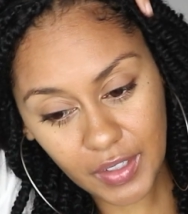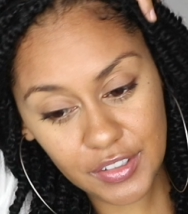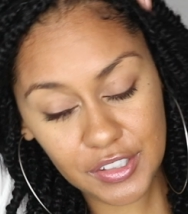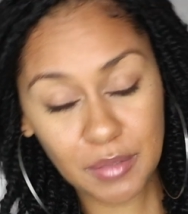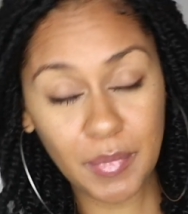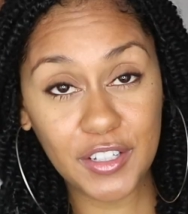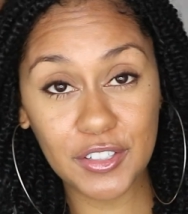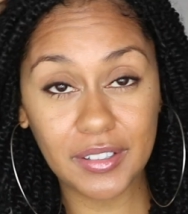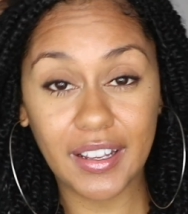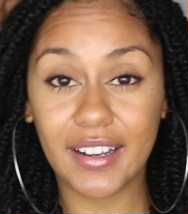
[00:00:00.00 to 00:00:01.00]
just to make
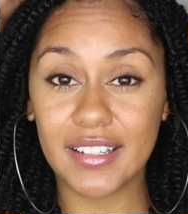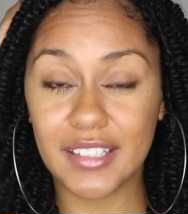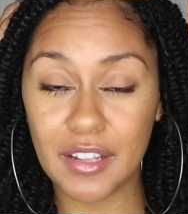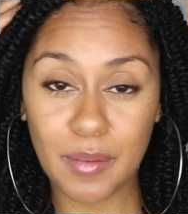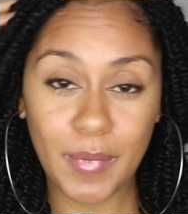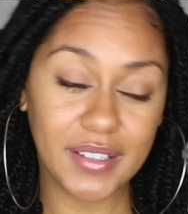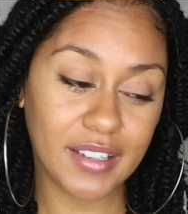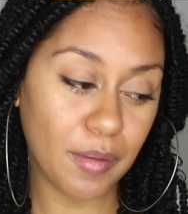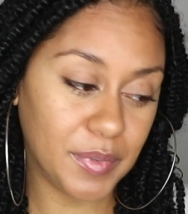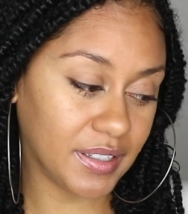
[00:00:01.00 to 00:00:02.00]
sure, like I said, that my
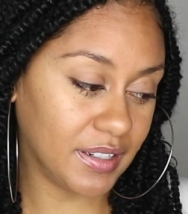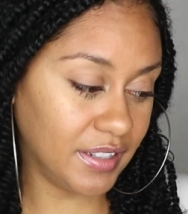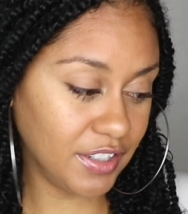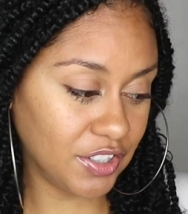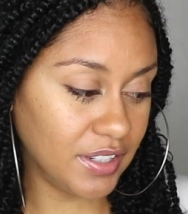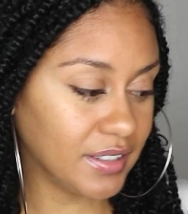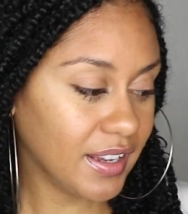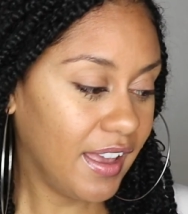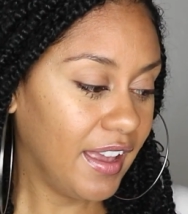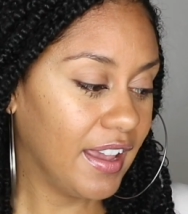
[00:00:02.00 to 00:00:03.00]
scalp is conditioned.
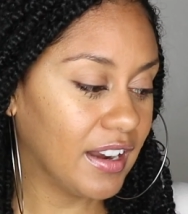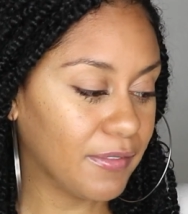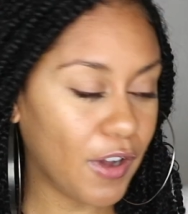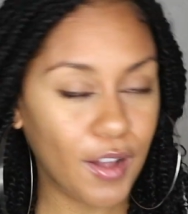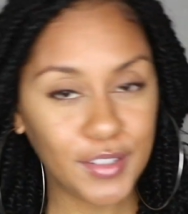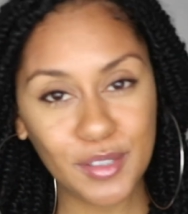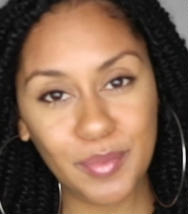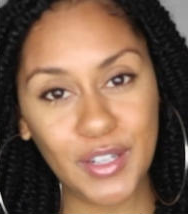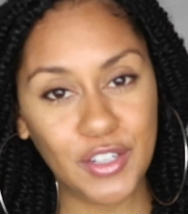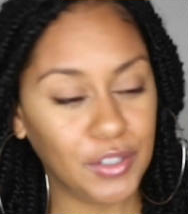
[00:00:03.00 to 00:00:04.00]
And I've also
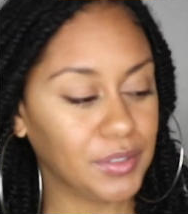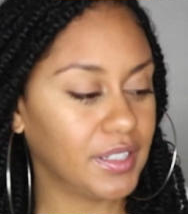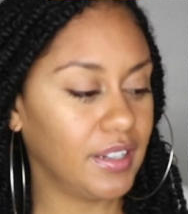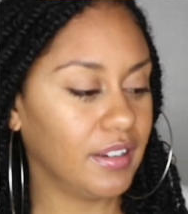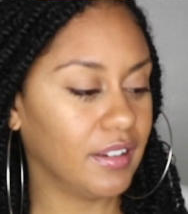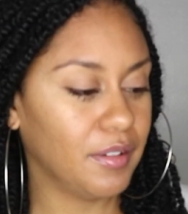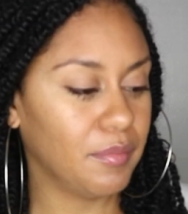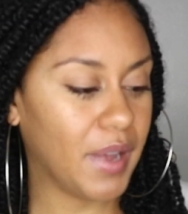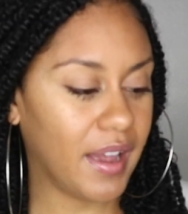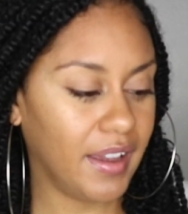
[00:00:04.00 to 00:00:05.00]
been using
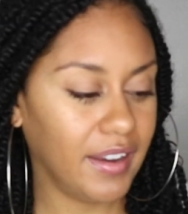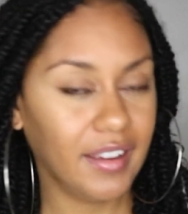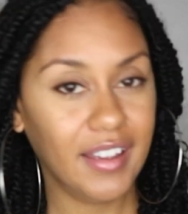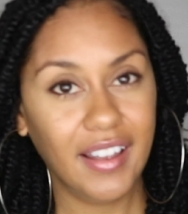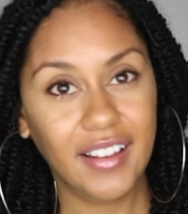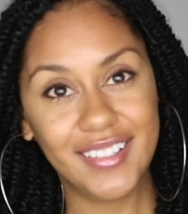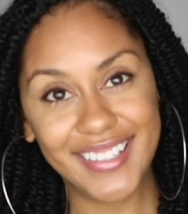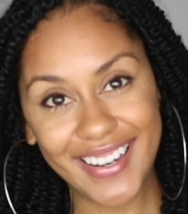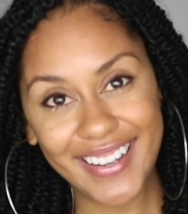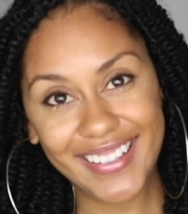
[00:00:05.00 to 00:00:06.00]
my
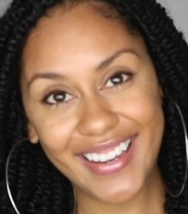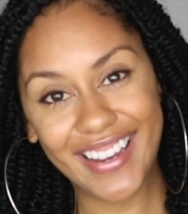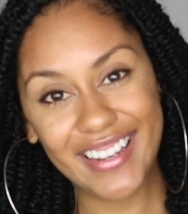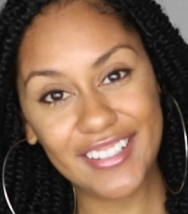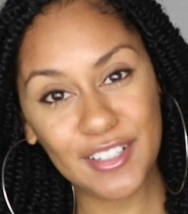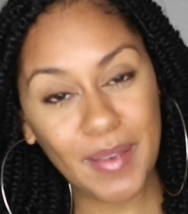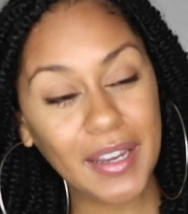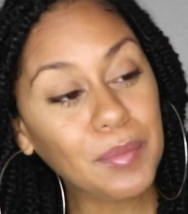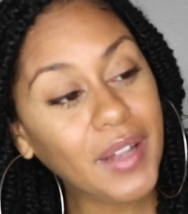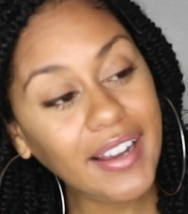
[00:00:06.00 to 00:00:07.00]
gel and
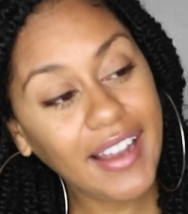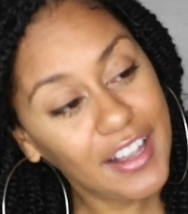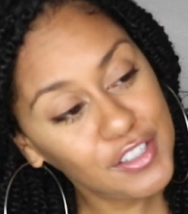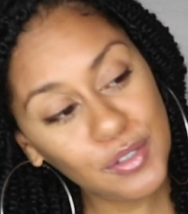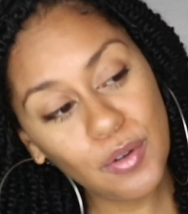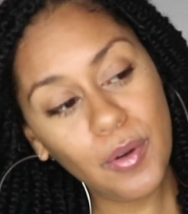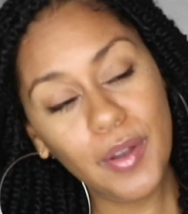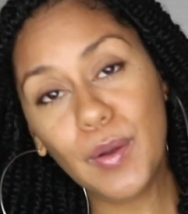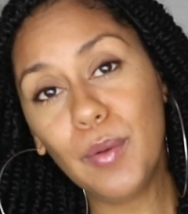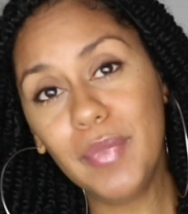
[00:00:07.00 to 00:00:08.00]
Jamaican black castor
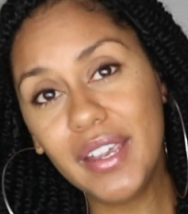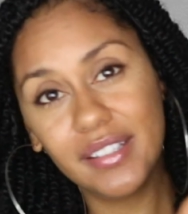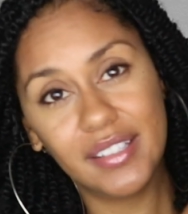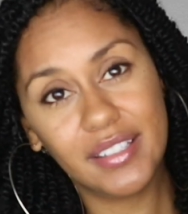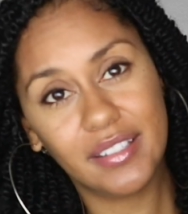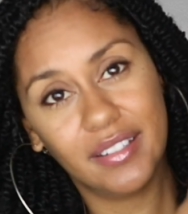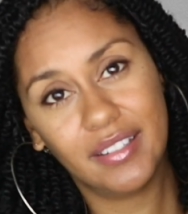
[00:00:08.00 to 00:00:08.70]
oil mix